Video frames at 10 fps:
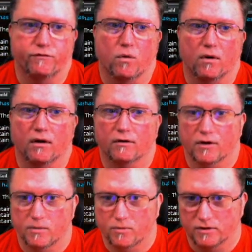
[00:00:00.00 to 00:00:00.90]
400
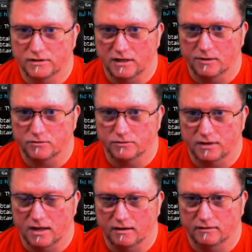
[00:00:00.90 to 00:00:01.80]
hit points of damage with
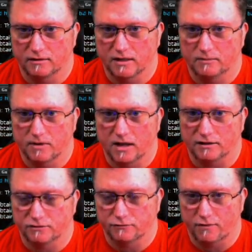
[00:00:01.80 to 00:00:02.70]
that delayed
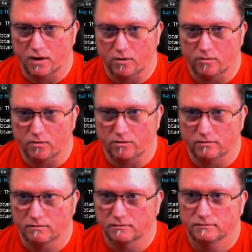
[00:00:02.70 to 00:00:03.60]
blast fireball,
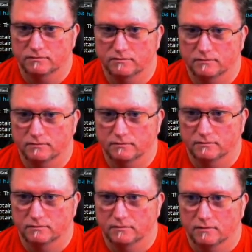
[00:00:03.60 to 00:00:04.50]

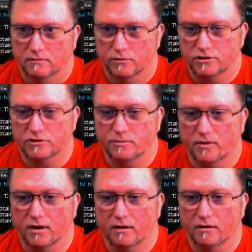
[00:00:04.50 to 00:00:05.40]
which is
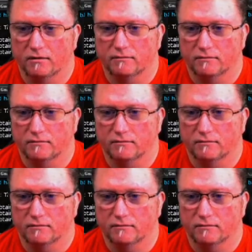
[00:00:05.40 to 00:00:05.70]
pretty good